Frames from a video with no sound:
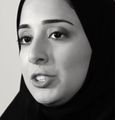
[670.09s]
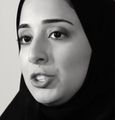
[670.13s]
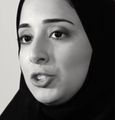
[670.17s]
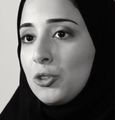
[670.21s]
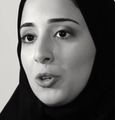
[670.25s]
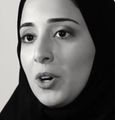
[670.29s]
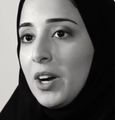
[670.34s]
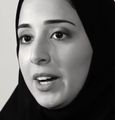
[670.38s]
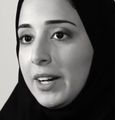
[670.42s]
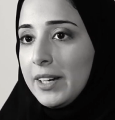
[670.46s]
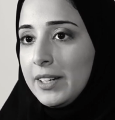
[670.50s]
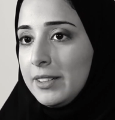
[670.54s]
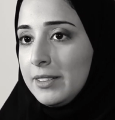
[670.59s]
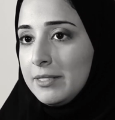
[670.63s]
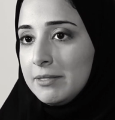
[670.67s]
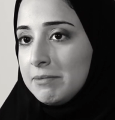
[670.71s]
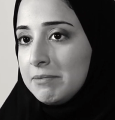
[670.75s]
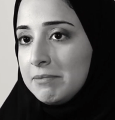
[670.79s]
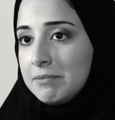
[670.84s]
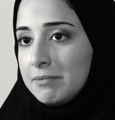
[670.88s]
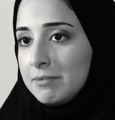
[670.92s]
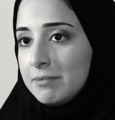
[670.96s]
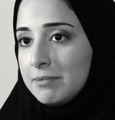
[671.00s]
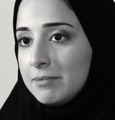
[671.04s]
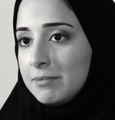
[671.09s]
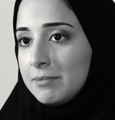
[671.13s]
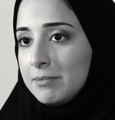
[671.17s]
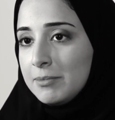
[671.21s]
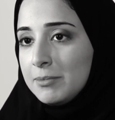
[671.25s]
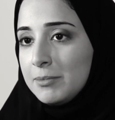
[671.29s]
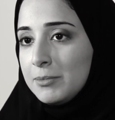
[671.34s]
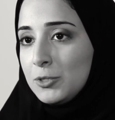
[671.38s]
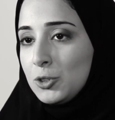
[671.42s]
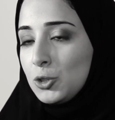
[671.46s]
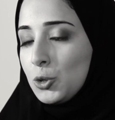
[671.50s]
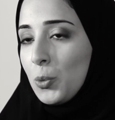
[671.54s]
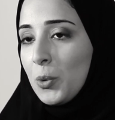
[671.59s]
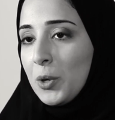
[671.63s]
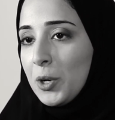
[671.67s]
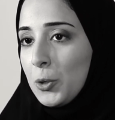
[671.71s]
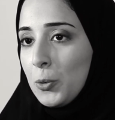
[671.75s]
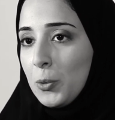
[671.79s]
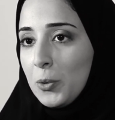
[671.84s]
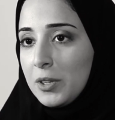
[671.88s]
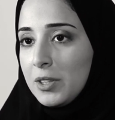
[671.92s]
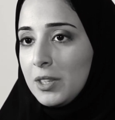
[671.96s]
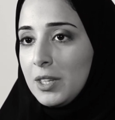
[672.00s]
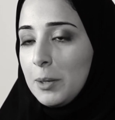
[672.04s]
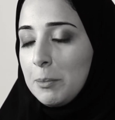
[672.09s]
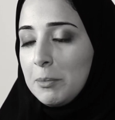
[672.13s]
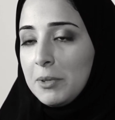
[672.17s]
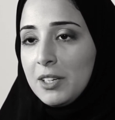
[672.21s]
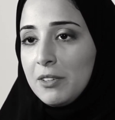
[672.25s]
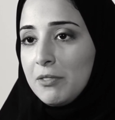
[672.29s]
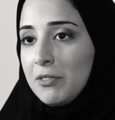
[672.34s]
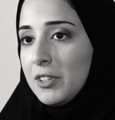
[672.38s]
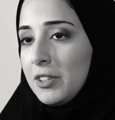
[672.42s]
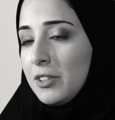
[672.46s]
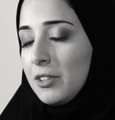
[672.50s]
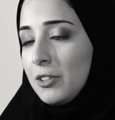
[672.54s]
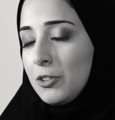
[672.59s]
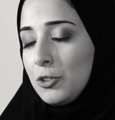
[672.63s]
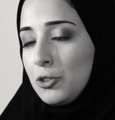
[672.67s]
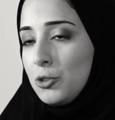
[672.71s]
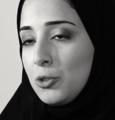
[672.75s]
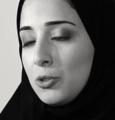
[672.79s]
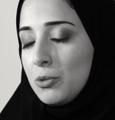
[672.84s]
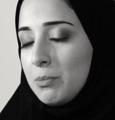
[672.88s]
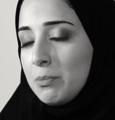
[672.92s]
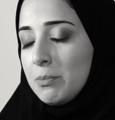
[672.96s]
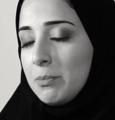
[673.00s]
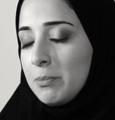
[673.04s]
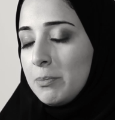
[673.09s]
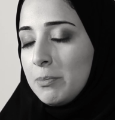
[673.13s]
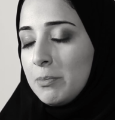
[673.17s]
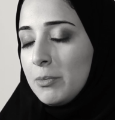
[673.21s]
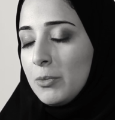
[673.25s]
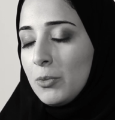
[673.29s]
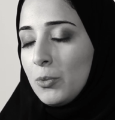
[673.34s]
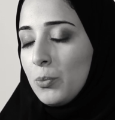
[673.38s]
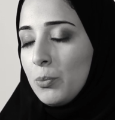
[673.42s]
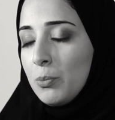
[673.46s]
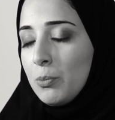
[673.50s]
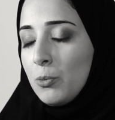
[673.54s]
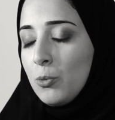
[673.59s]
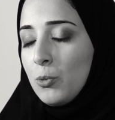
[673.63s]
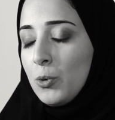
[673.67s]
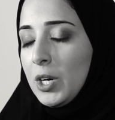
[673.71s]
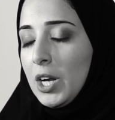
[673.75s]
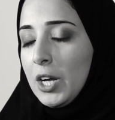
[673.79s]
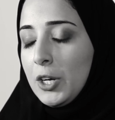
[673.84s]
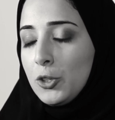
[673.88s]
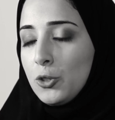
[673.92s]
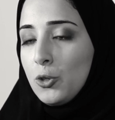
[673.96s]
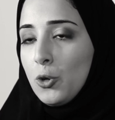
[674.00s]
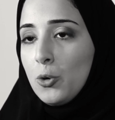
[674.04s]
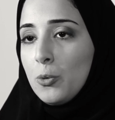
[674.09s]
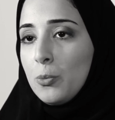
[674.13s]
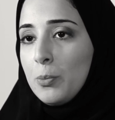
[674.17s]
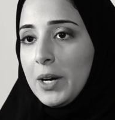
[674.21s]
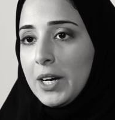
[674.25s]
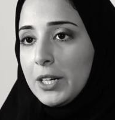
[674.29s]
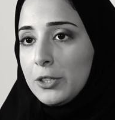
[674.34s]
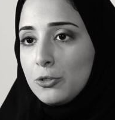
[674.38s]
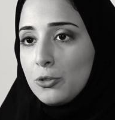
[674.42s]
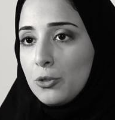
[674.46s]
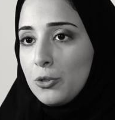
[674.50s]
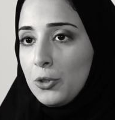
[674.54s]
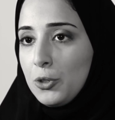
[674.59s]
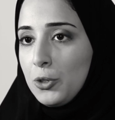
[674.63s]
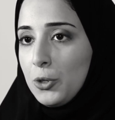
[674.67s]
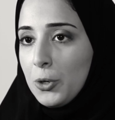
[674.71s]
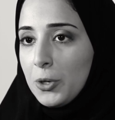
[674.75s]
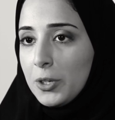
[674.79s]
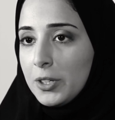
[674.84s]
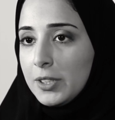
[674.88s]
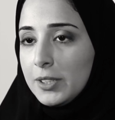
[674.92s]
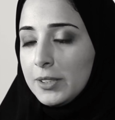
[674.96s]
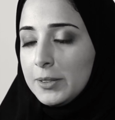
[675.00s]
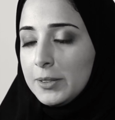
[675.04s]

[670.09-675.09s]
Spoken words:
try to work with them even when I go back to New York.